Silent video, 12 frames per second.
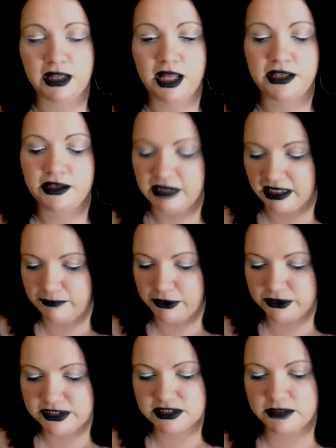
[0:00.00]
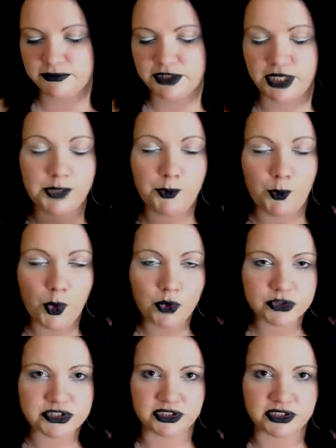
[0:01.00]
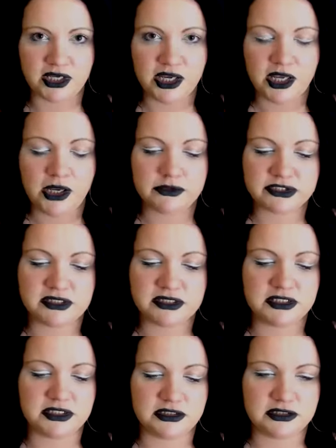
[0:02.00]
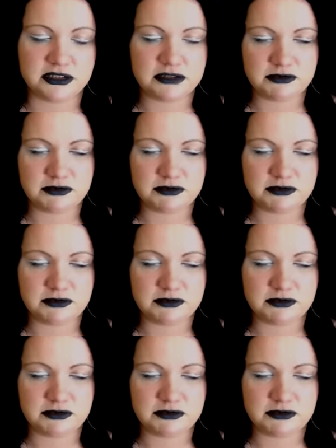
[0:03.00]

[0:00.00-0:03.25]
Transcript: And putting something in water was considered,